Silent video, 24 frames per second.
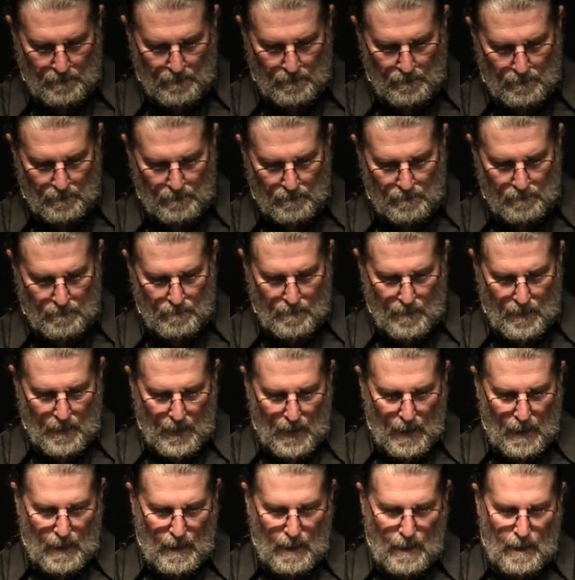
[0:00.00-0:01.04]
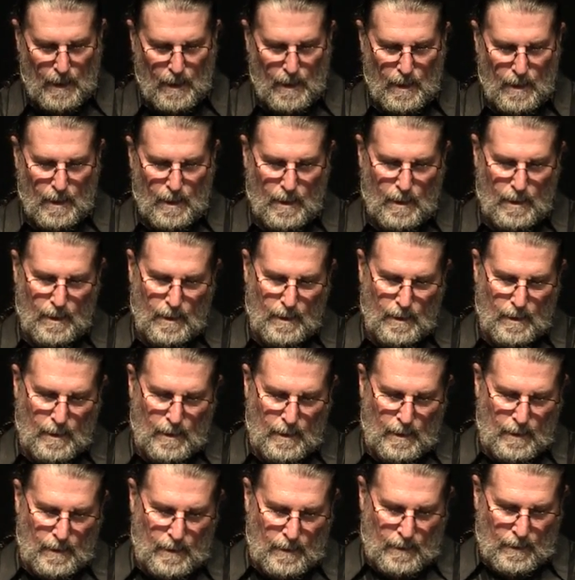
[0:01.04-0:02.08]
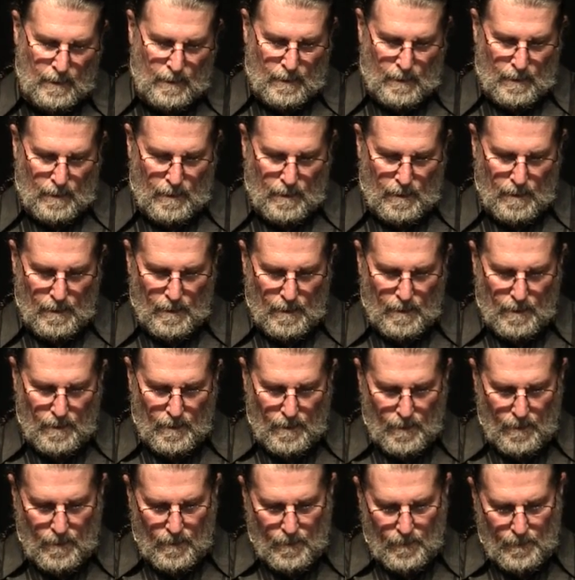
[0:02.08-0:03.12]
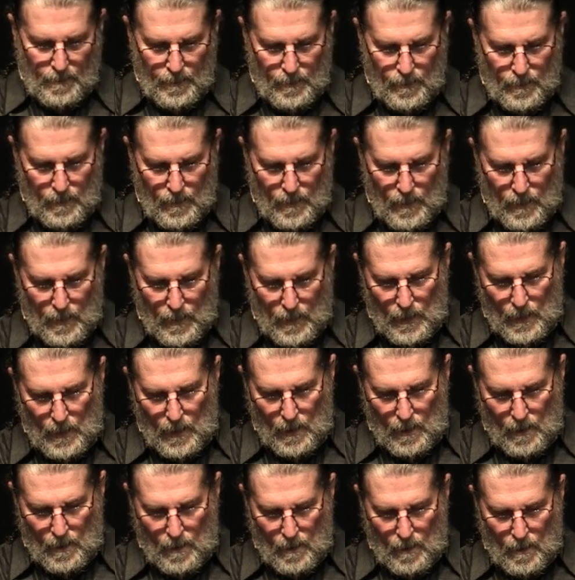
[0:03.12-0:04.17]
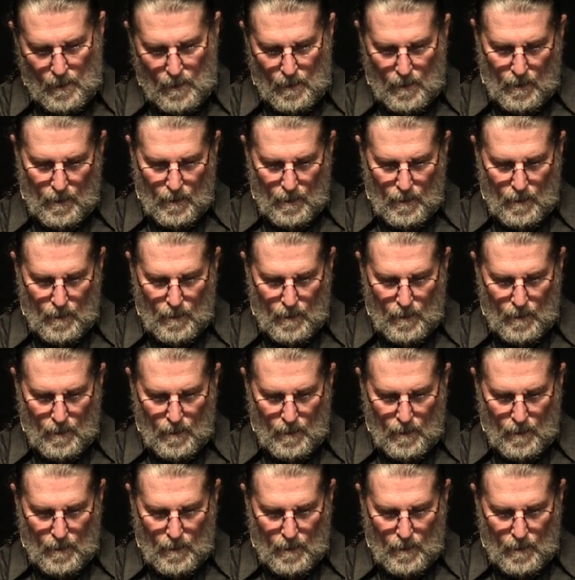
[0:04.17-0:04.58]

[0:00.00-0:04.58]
Nobody speaks.